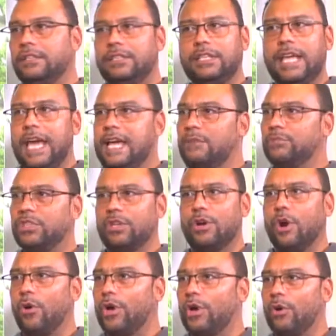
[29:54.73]
Games are
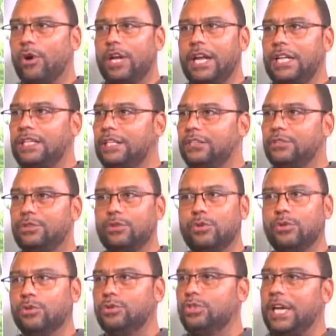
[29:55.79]
going on at these
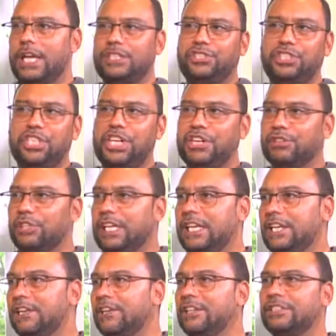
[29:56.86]
schools. You had
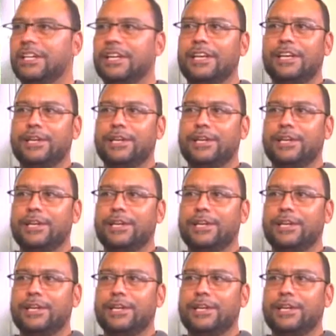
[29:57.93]
cheerleaders.